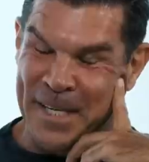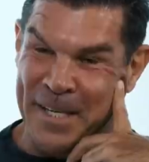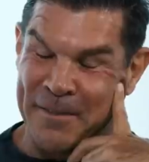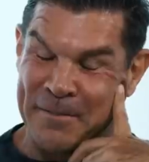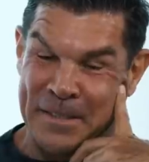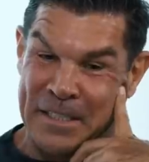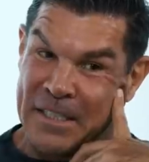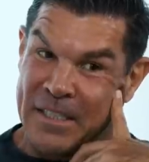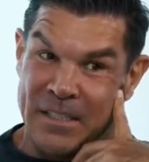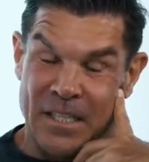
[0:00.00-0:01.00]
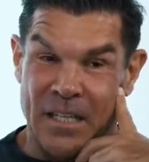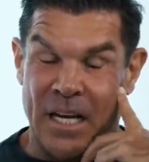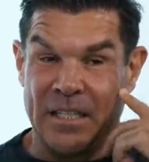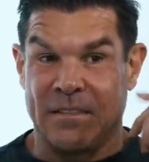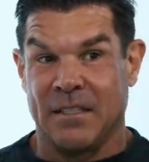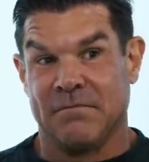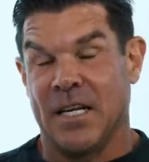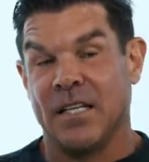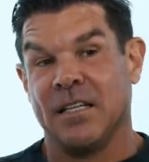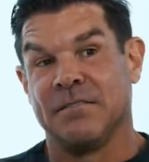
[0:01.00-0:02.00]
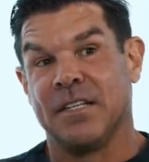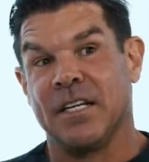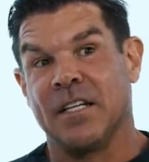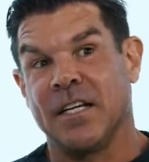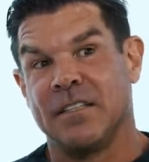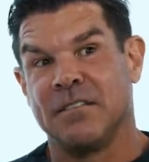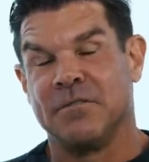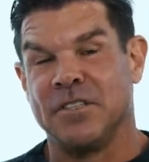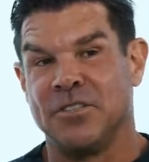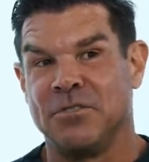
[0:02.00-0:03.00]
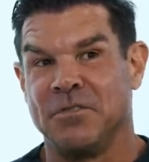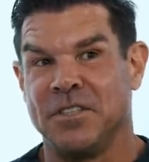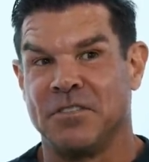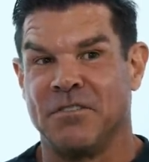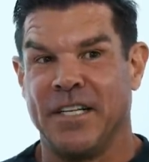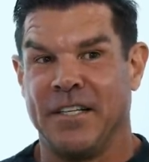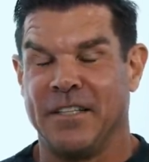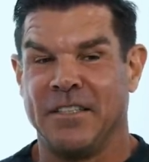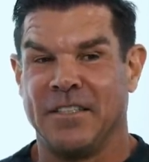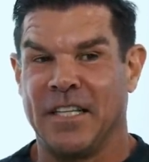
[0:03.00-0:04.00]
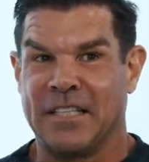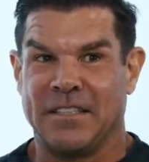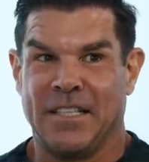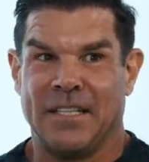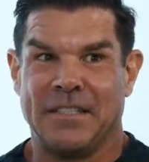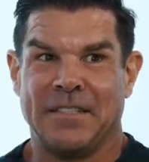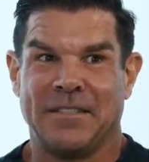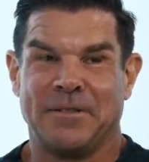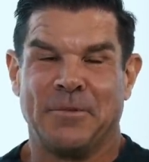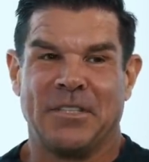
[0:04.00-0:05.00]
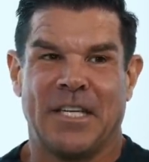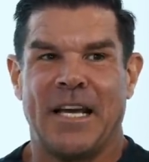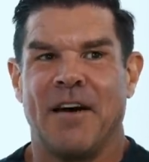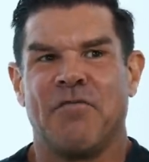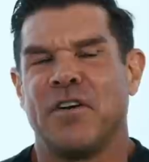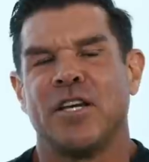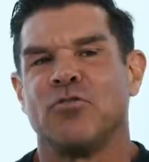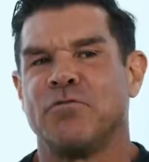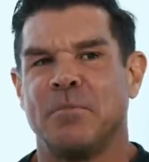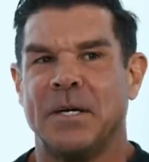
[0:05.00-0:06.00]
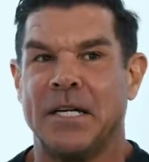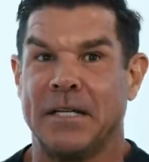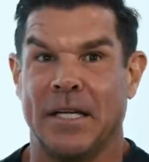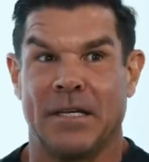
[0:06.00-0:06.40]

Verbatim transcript: Yeah. Uh, I, I love it. I, I think what he's doing is great. And it's like I said, anytime someone's like, "Hey, I'll fight you for money,"